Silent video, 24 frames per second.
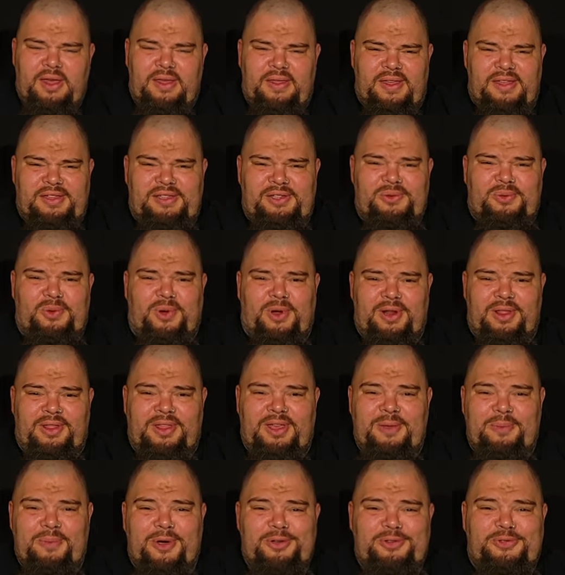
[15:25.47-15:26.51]
This is one of
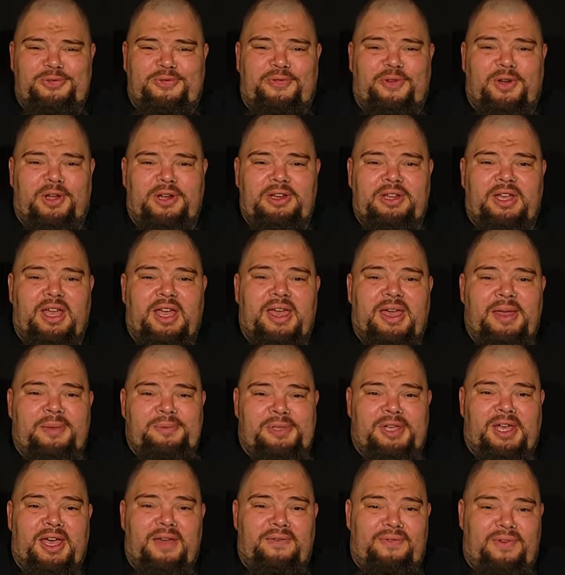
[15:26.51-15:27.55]
the most fun
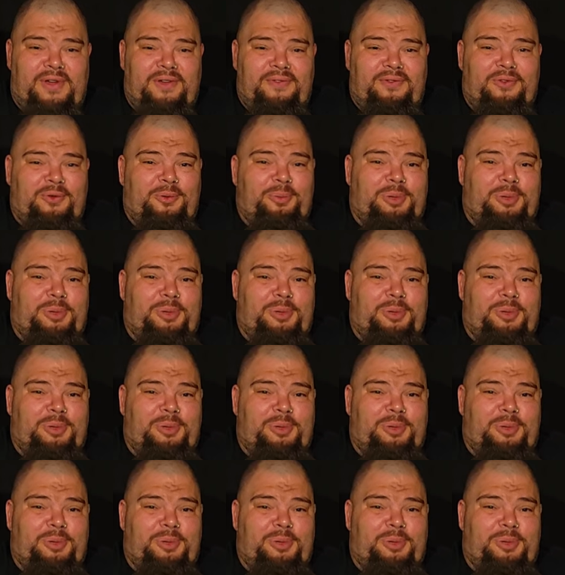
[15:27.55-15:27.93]
games I've ever